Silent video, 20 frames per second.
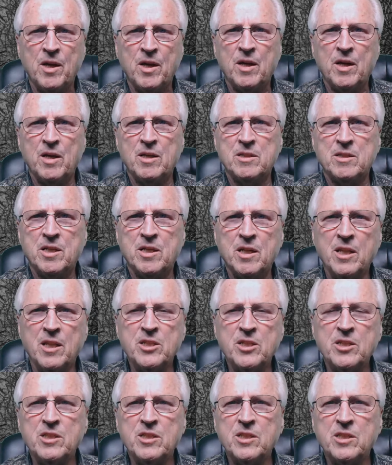
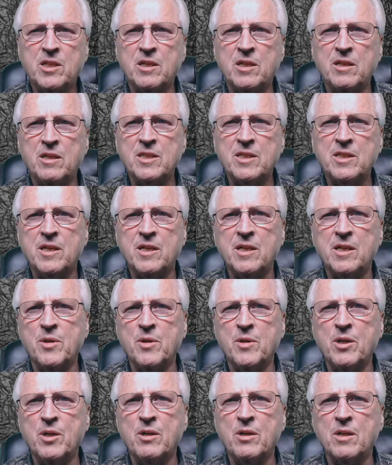intelligence collected on
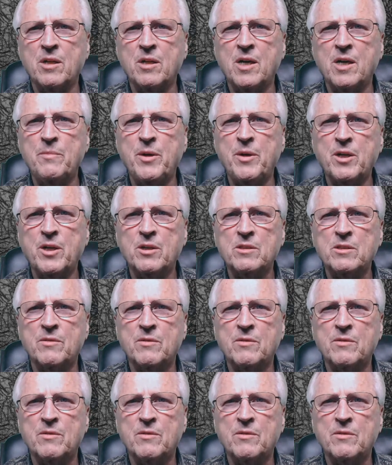American lawmakers